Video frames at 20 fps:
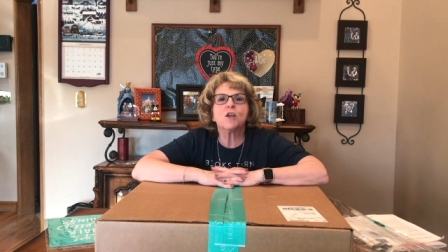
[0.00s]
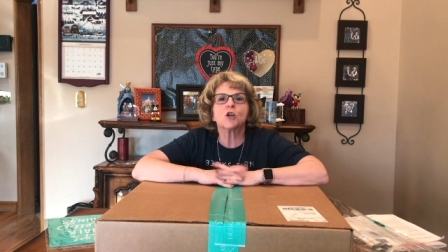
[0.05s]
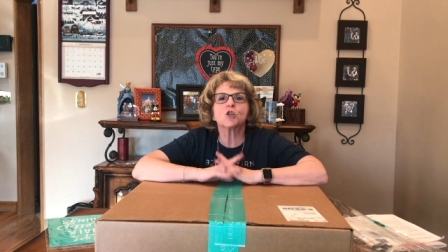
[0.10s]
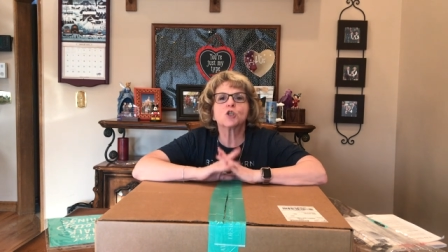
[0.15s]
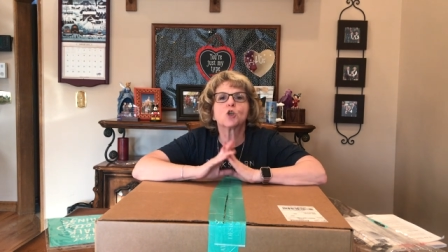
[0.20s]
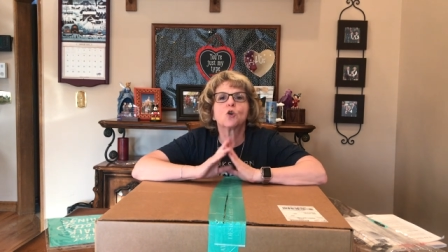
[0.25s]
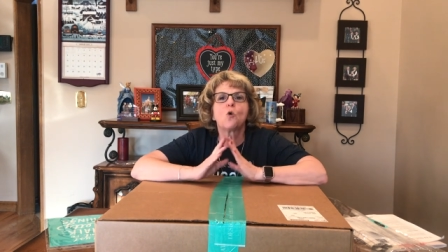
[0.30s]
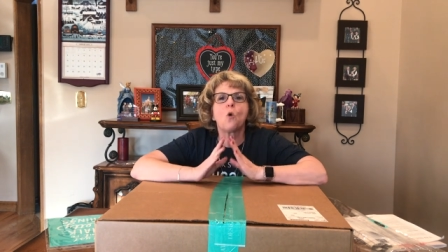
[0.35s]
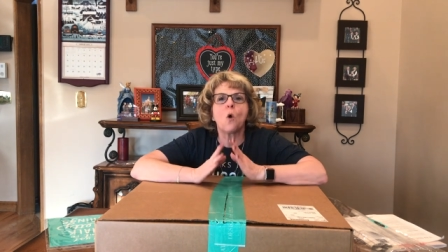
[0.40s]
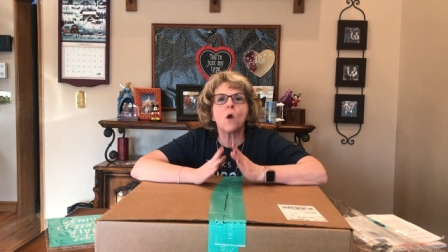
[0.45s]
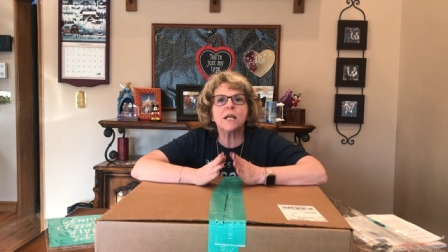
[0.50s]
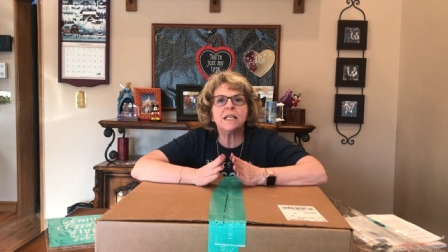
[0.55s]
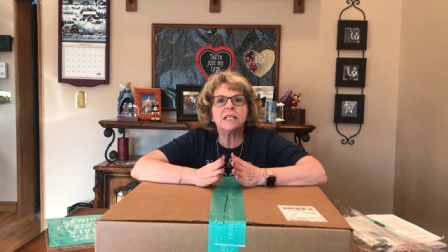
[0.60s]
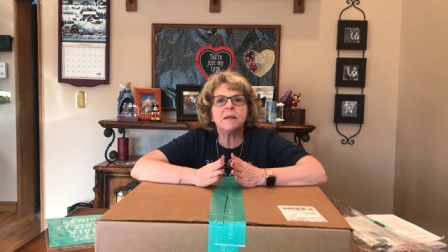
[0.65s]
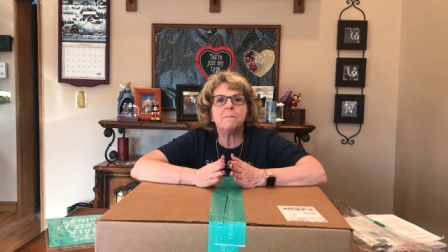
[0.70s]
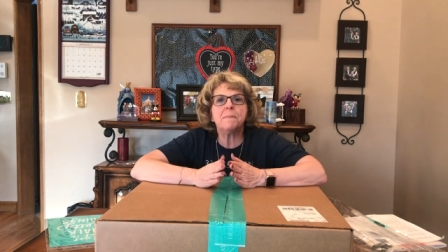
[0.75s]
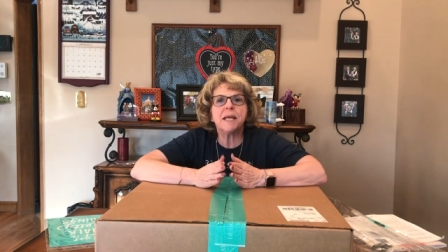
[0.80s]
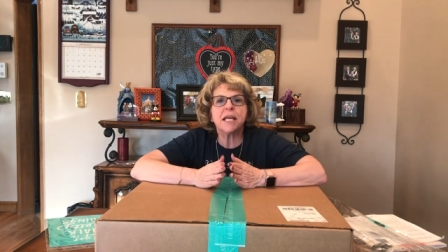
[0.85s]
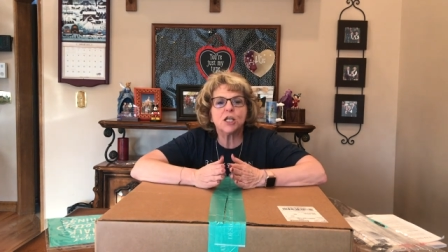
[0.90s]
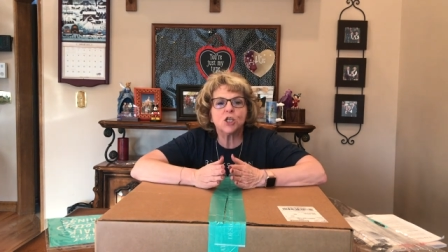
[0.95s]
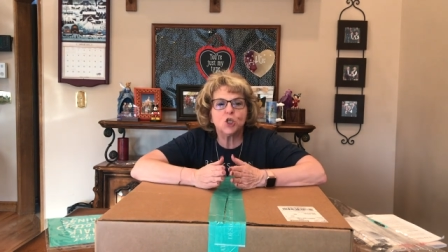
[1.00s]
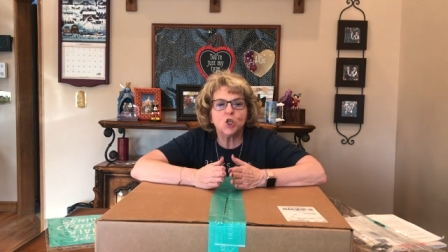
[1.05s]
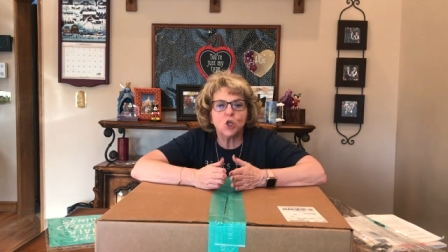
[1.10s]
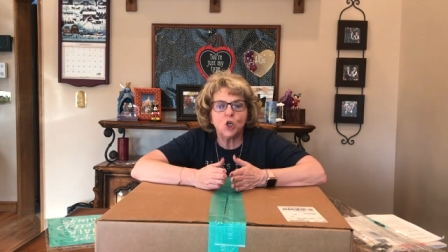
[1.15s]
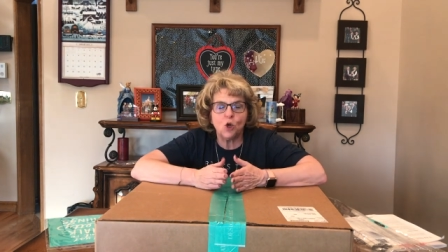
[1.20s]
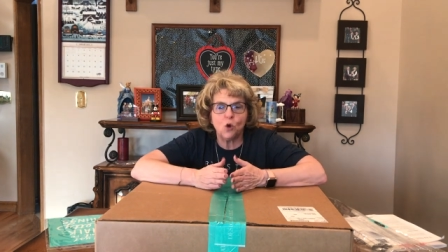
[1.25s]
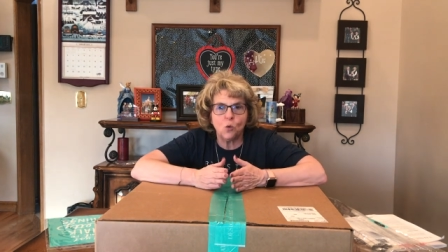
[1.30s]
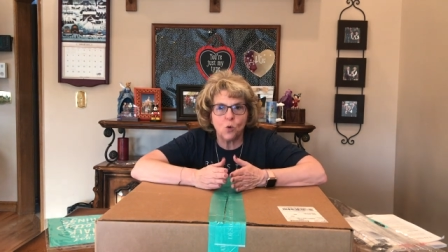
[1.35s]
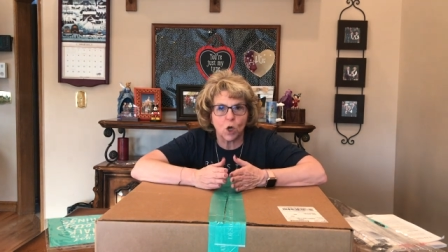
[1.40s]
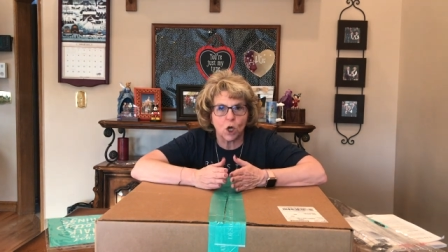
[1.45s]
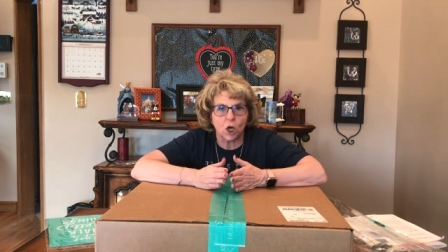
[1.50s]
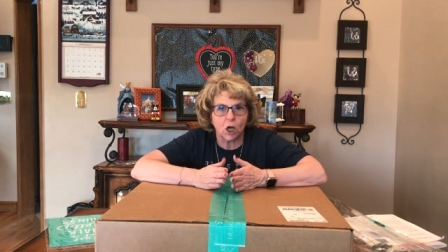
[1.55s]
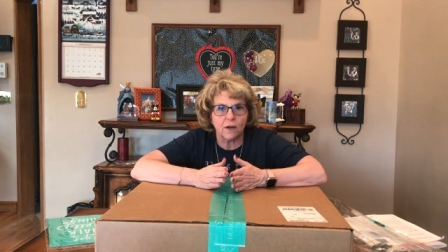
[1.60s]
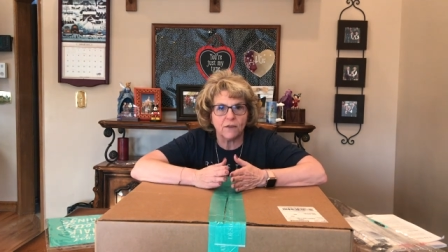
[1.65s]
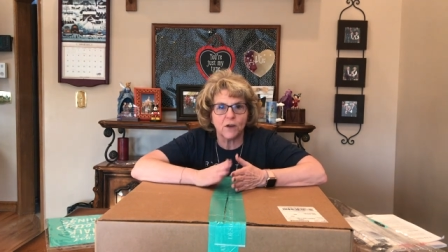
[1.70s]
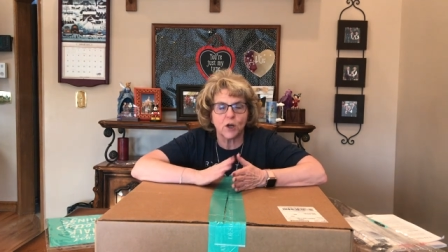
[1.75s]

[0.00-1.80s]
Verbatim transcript: There's going to be a tour.